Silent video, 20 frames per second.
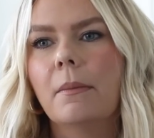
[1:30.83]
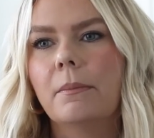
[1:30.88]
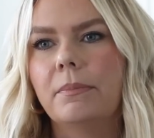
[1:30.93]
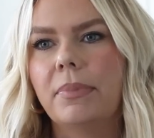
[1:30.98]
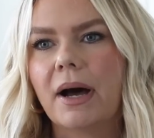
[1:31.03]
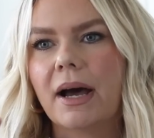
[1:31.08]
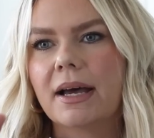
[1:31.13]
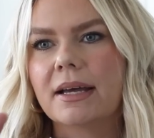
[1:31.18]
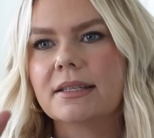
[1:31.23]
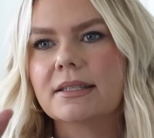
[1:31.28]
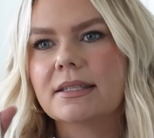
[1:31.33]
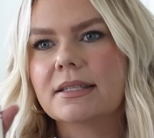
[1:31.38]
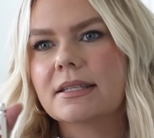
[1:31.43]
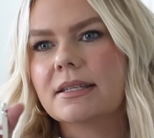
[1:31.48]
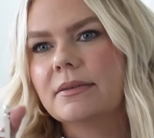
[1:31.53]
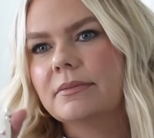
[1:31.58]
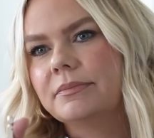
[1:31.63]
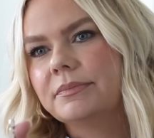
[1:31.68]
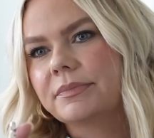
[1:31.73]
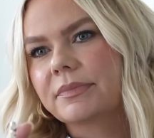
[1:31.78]

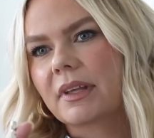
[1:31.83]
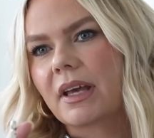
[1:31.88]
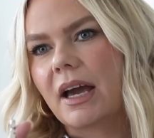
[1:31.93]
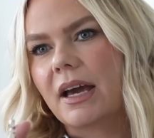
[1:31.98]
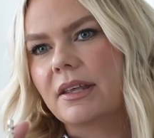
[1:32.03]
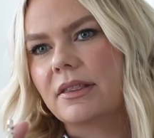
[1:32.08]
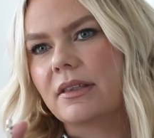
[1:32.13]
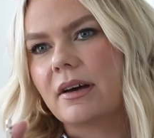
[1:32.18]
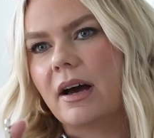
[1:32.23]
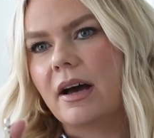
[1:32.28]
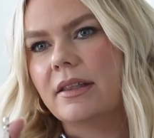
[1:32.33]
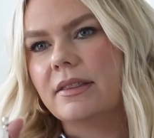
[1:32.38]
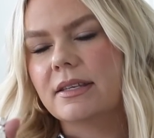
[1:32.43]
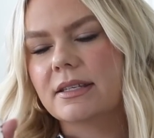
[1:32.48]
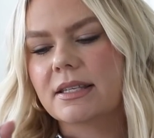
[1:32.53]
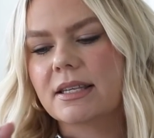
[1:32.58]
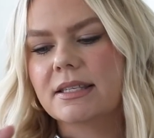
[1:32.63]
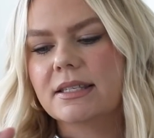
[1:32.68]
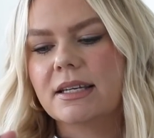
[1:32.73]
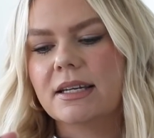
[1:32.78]
But I thought
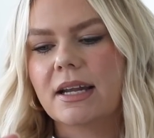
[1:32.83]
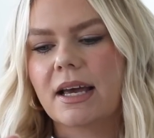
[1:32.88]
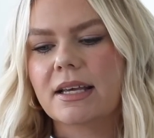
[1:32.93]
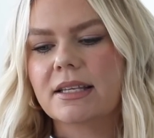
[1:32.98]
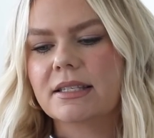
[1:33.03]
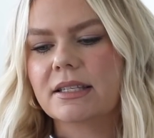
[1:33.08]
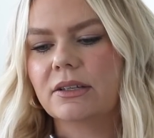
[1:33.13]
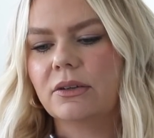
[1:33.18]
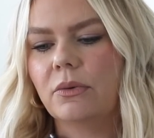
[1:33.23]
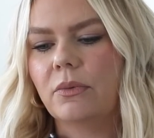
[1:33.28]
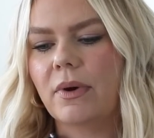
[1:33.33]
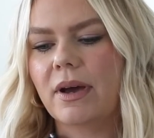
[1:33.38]
this is a nice little